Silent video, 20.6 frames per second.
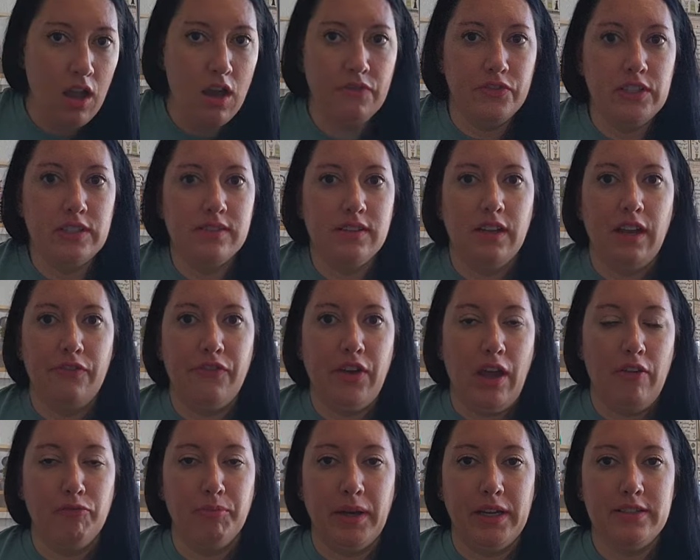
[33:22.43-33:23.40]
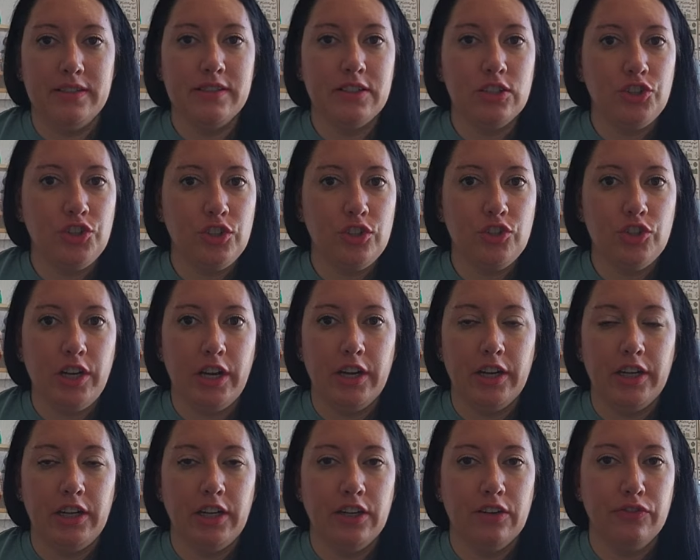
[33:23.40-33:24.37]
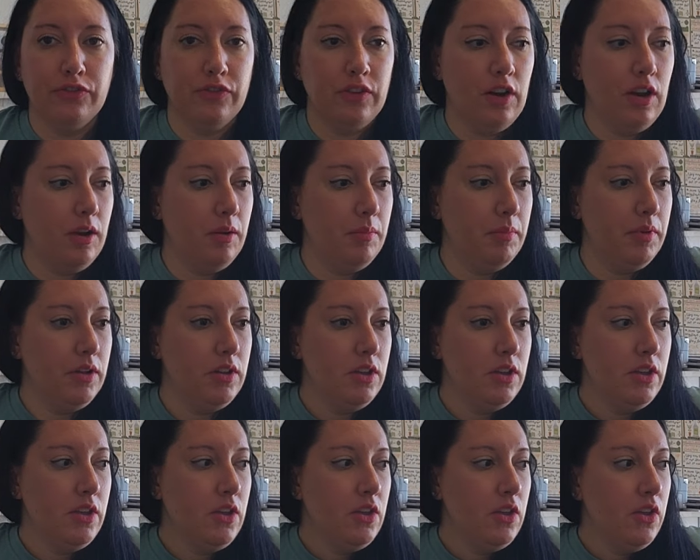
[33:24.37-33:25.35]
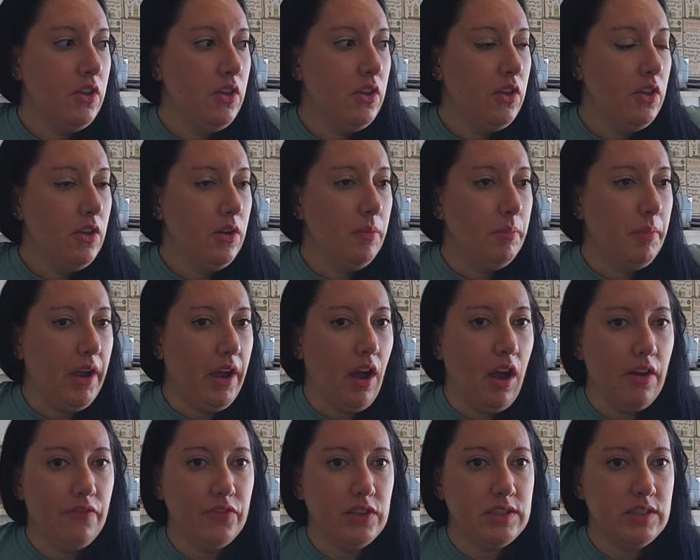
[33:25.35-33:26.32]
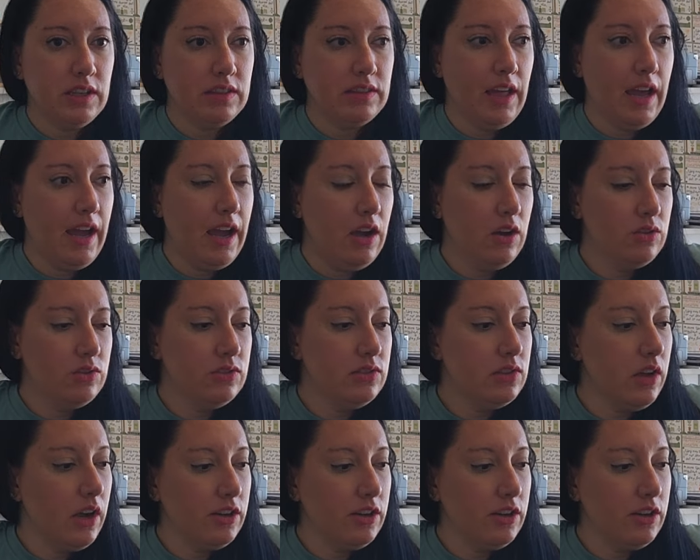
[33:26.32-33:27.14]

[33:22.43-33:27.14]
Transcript: Obviously, I've have my stitching chair here from my office at the house.